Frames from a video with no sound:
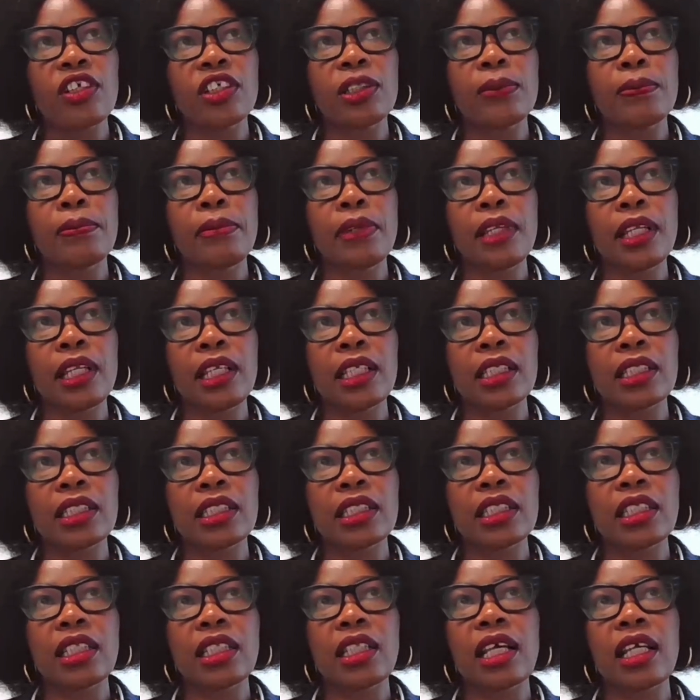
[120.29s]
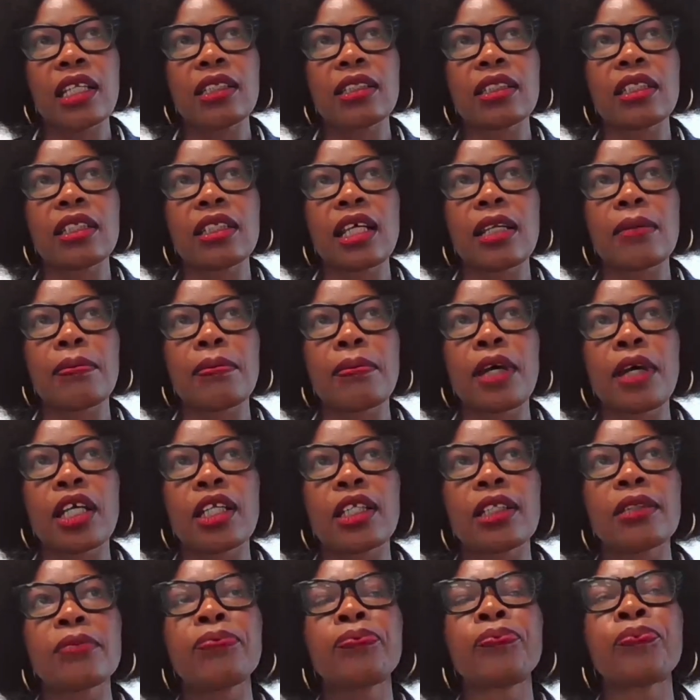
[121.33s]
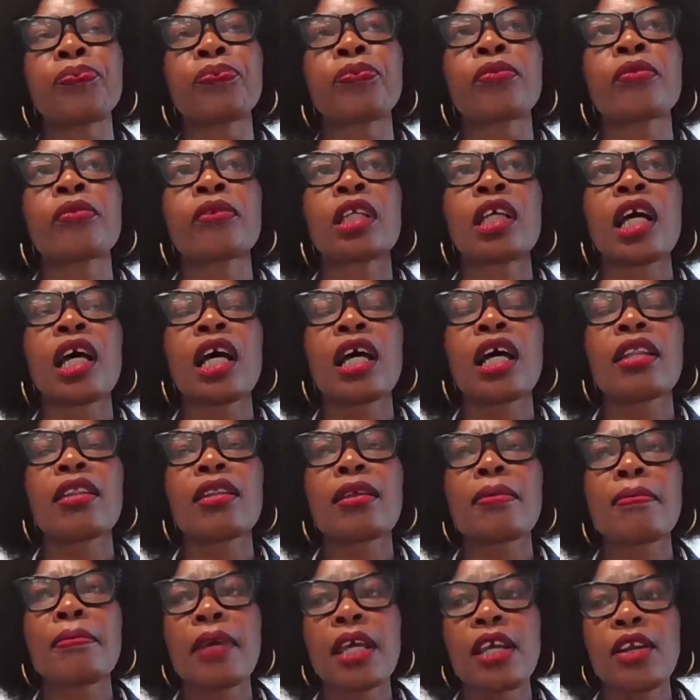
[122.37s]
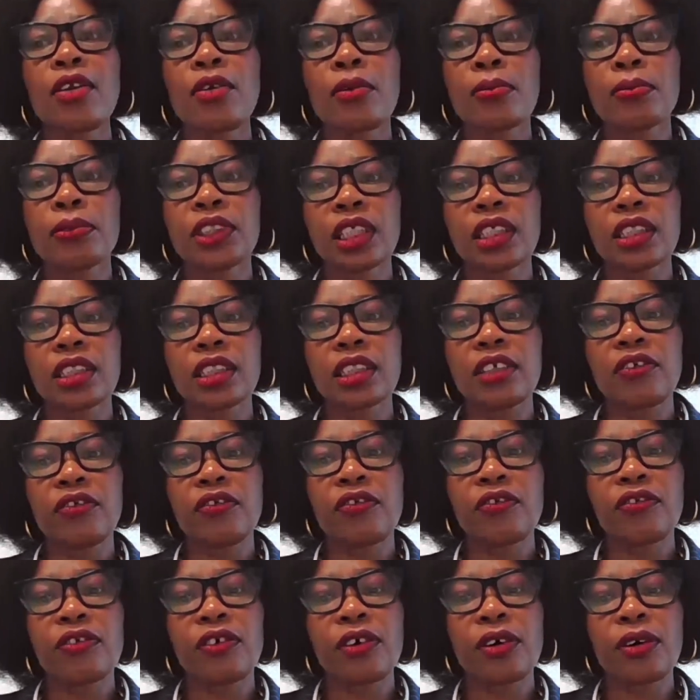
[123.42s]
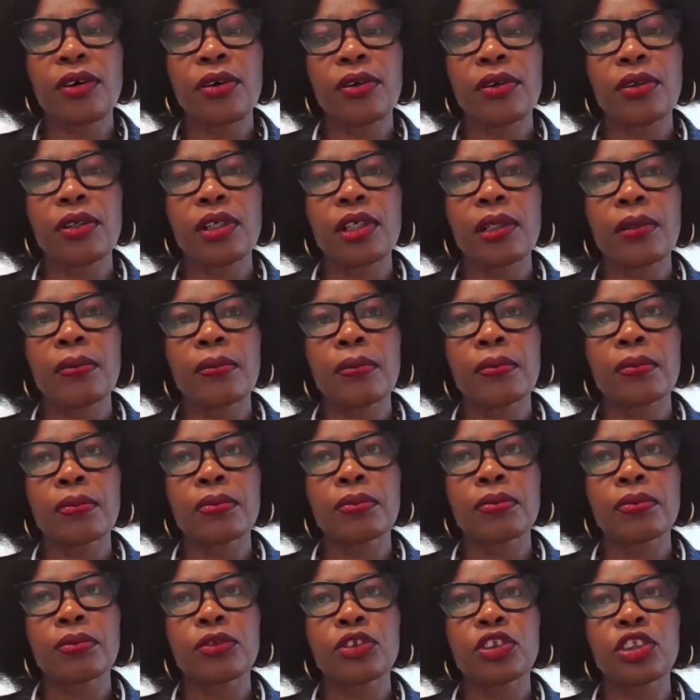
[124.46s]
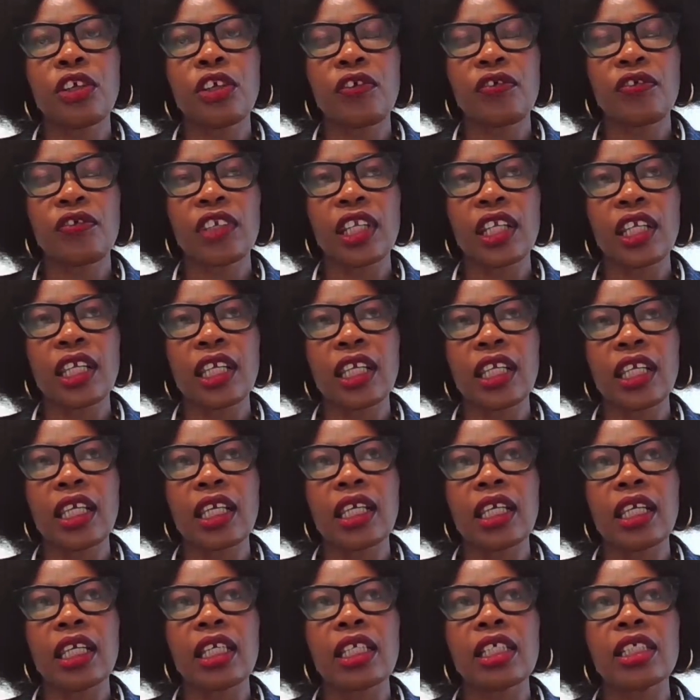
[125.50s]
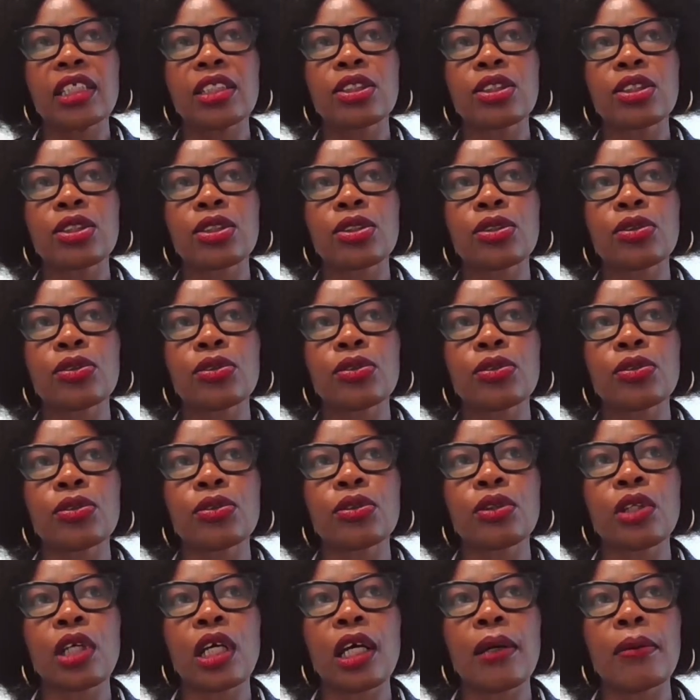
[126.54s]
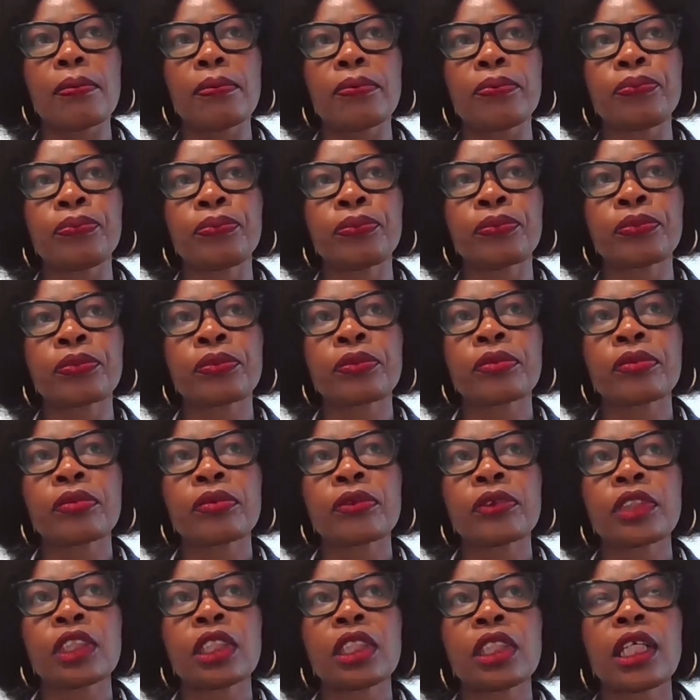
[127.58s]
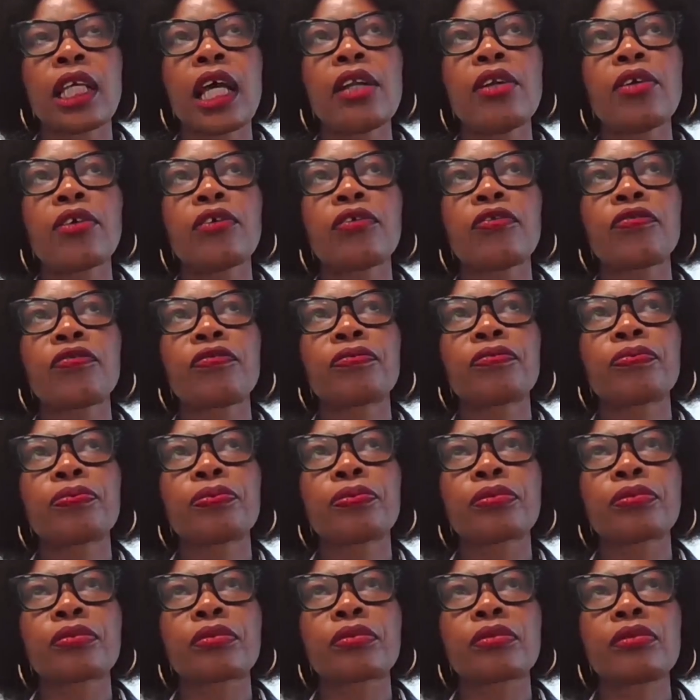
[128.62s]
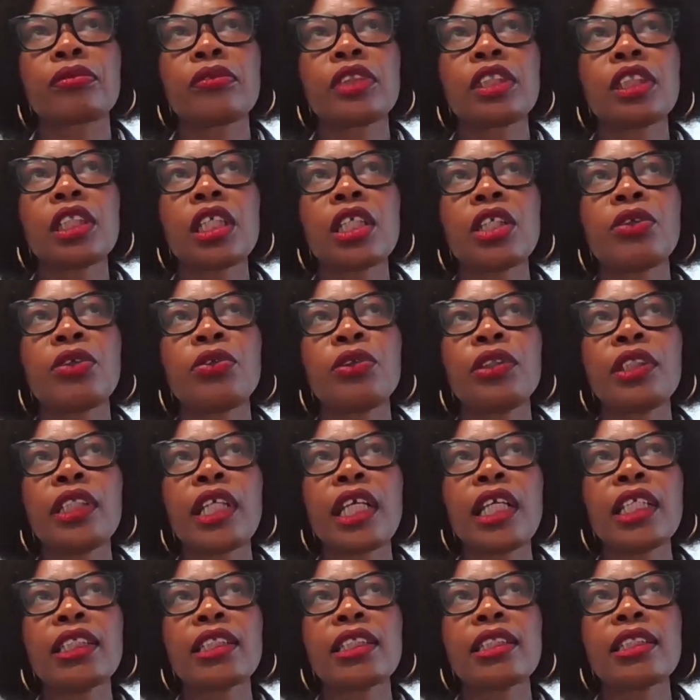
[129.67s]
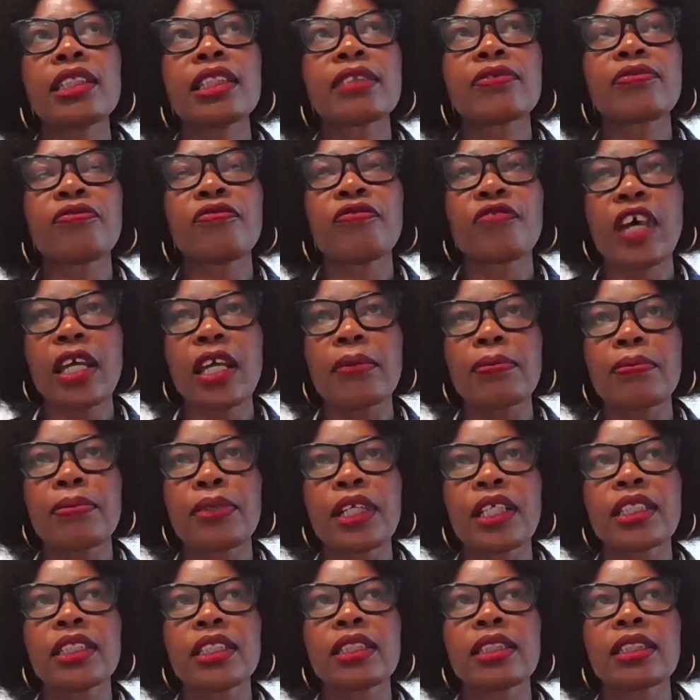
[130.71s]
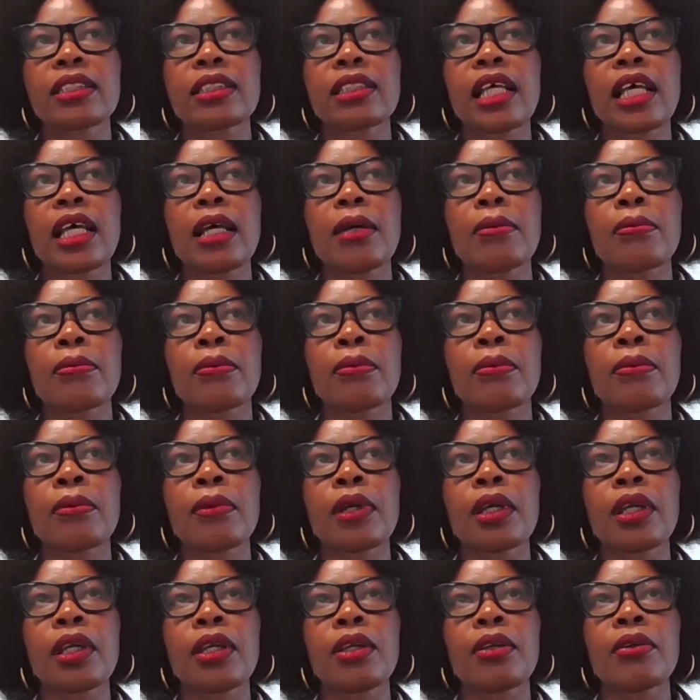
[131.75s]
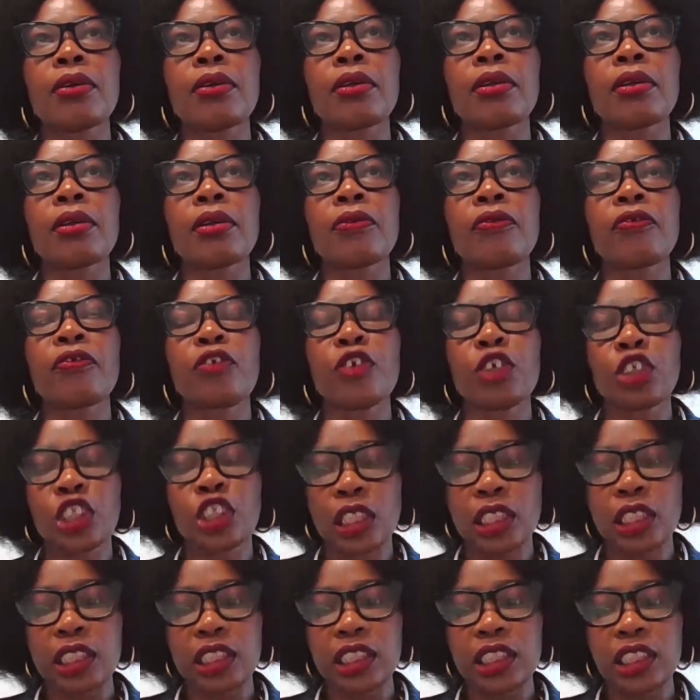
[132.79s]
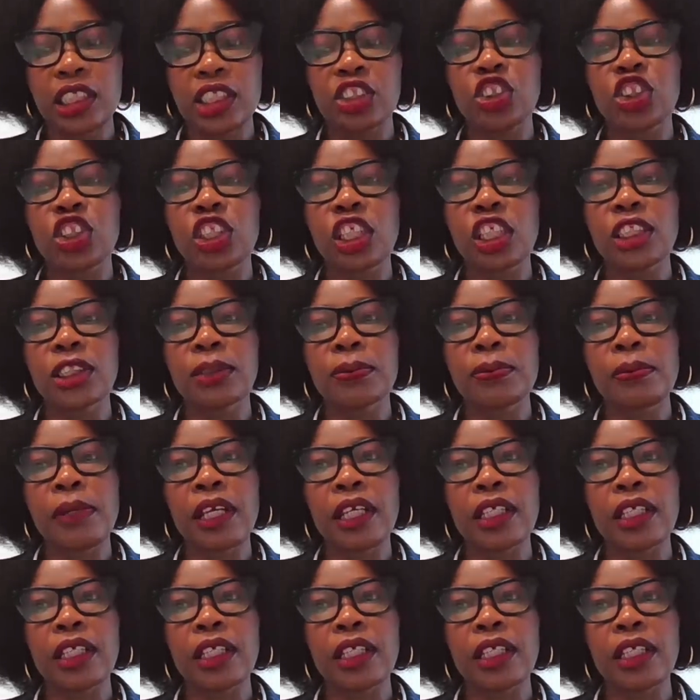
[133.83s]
we are very blessed in that manner. The main objective for Chevening is to kind of create this vibrance in future leaders, change